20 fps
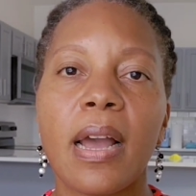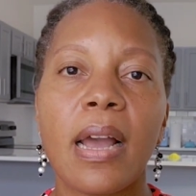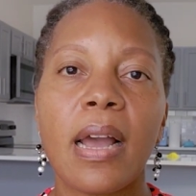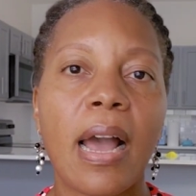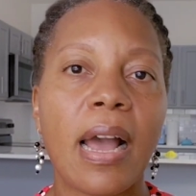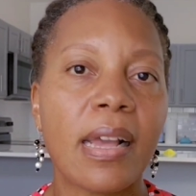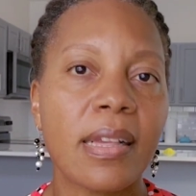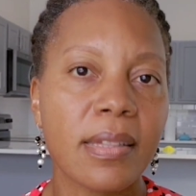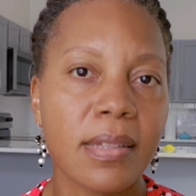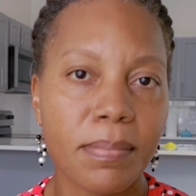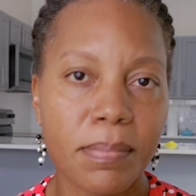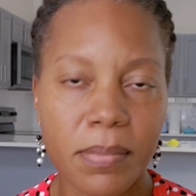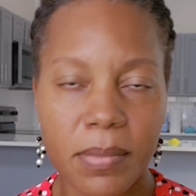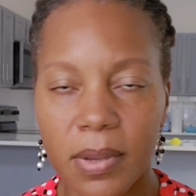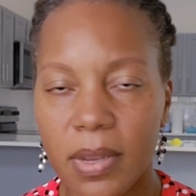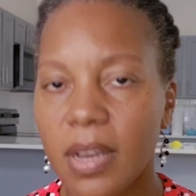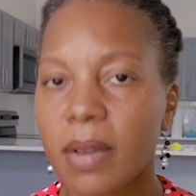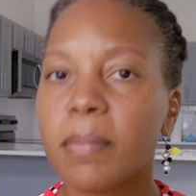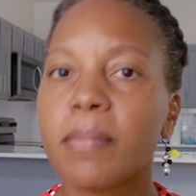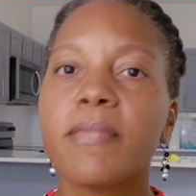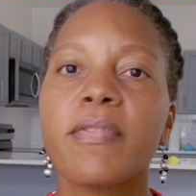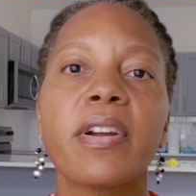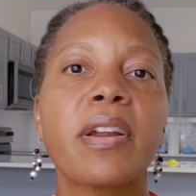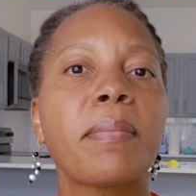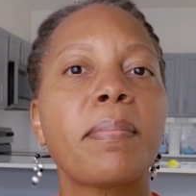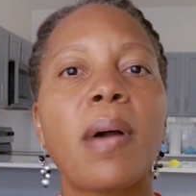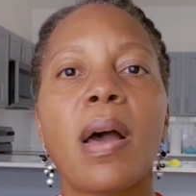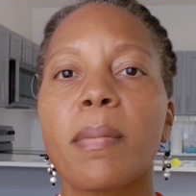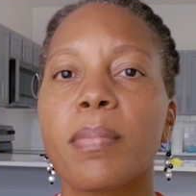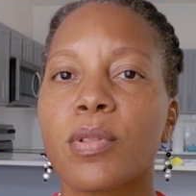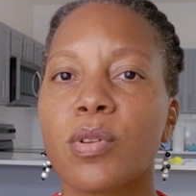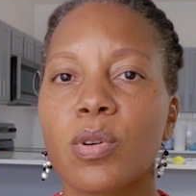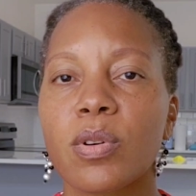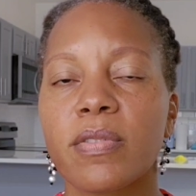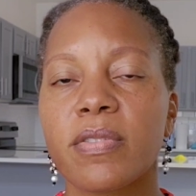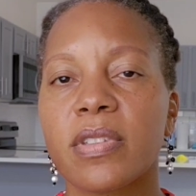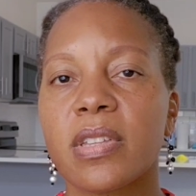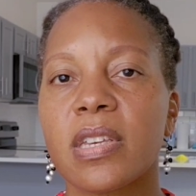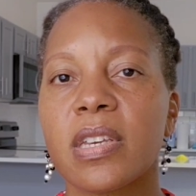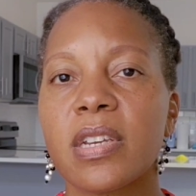has become very popular
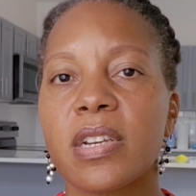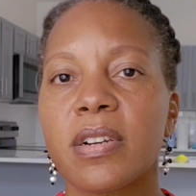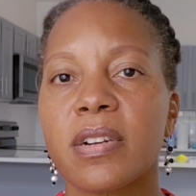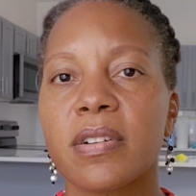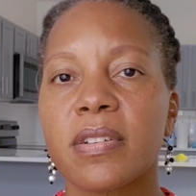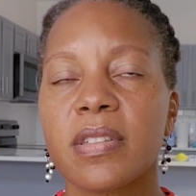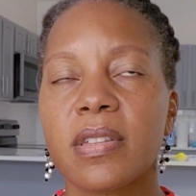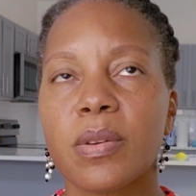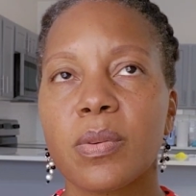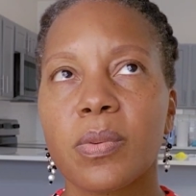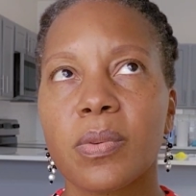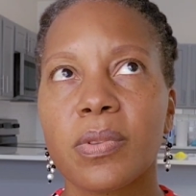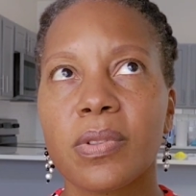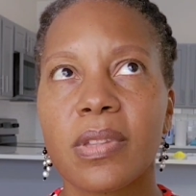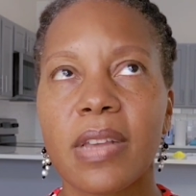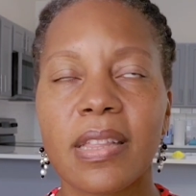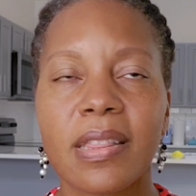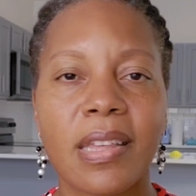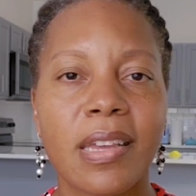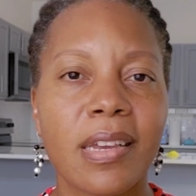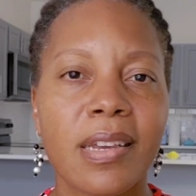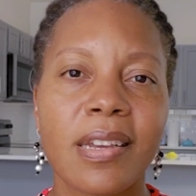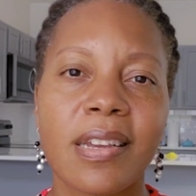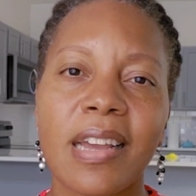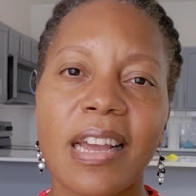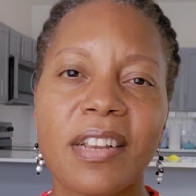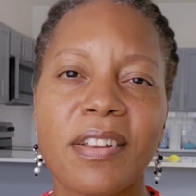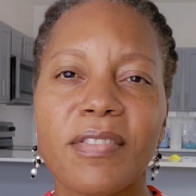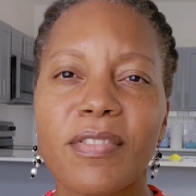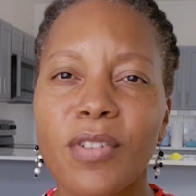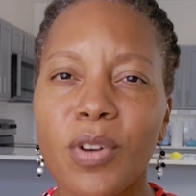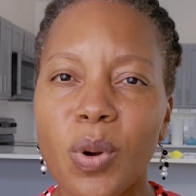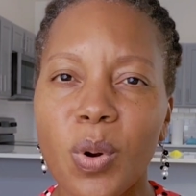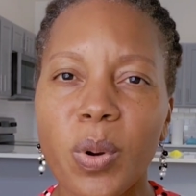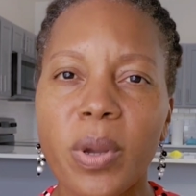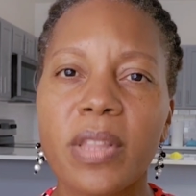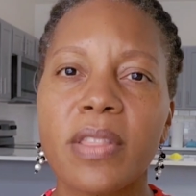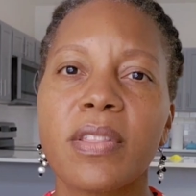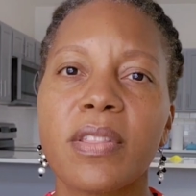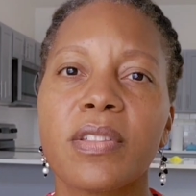over the years. It was, I think, kind of
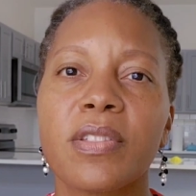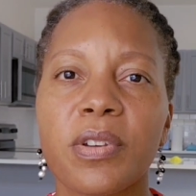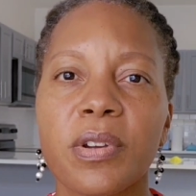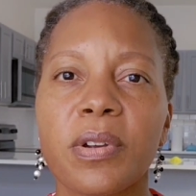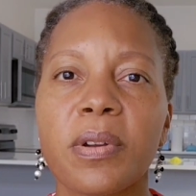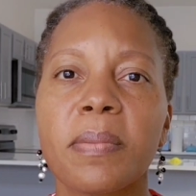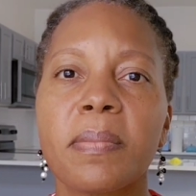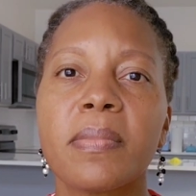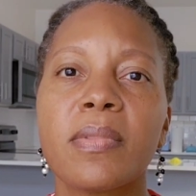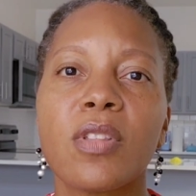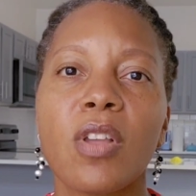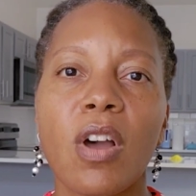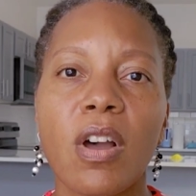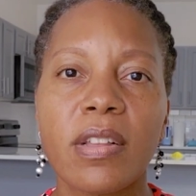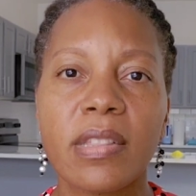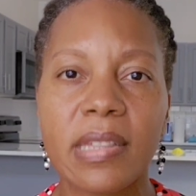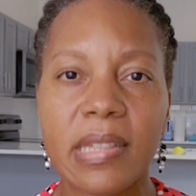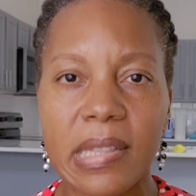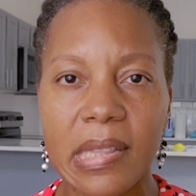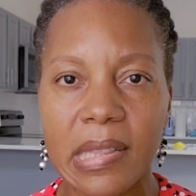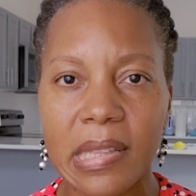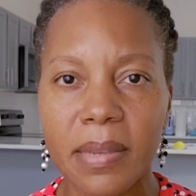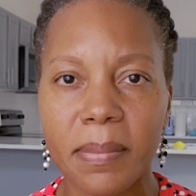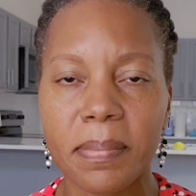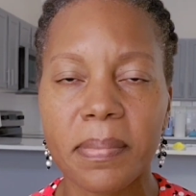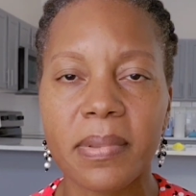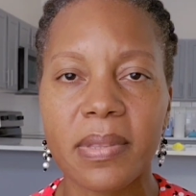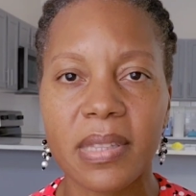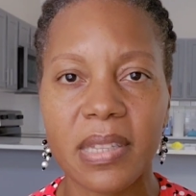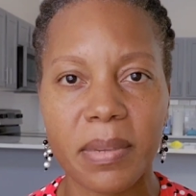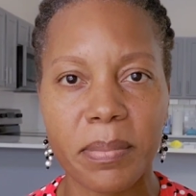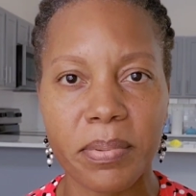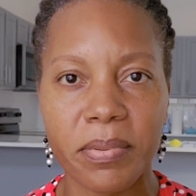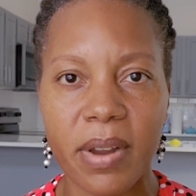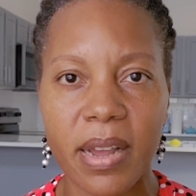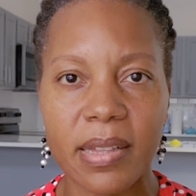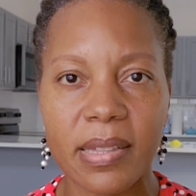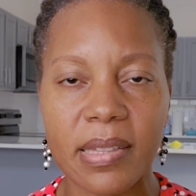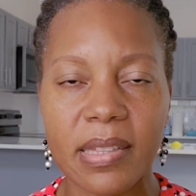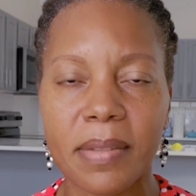coined the term non-sleep deep
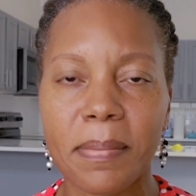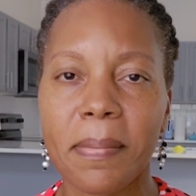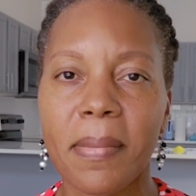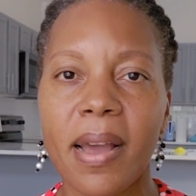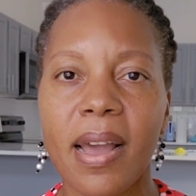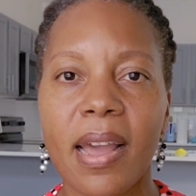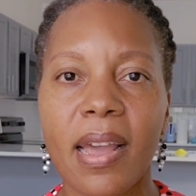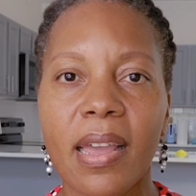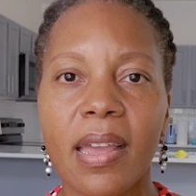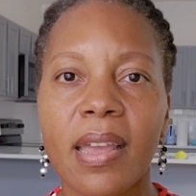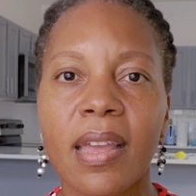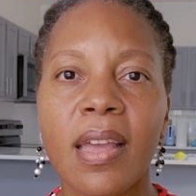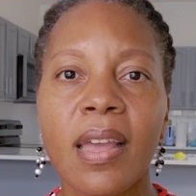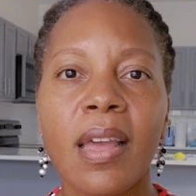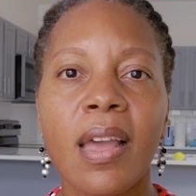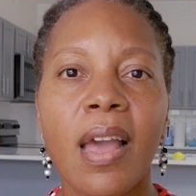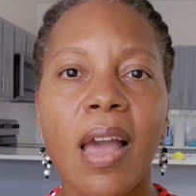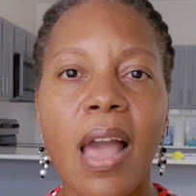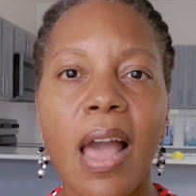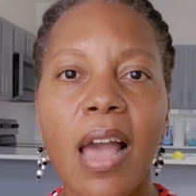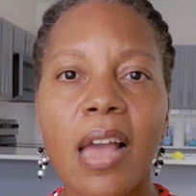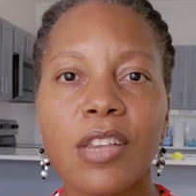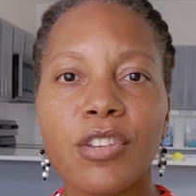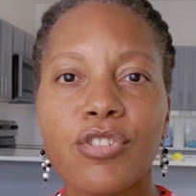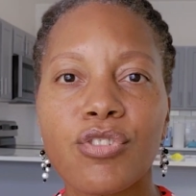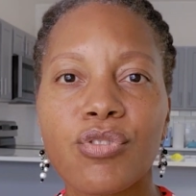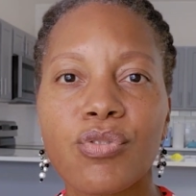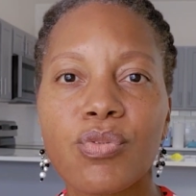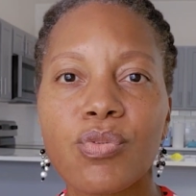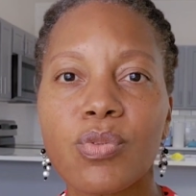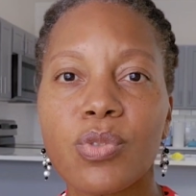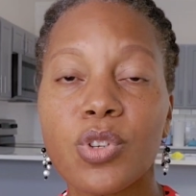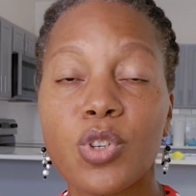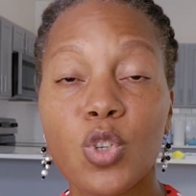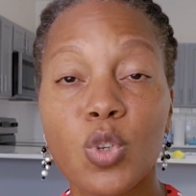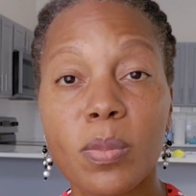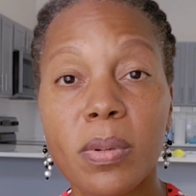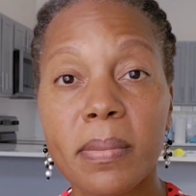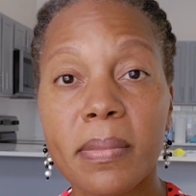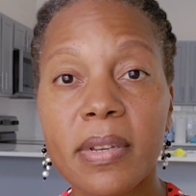rest by Andrew
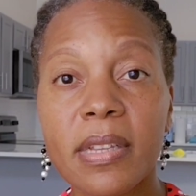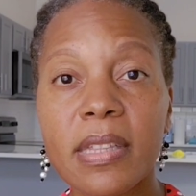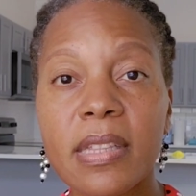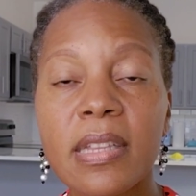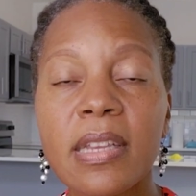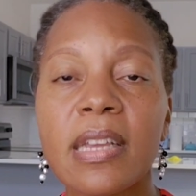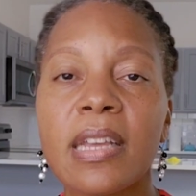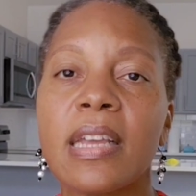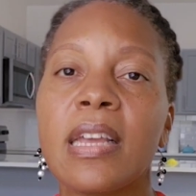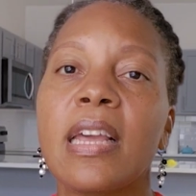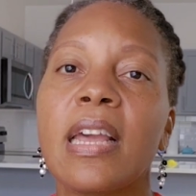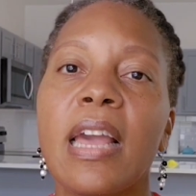Huberman.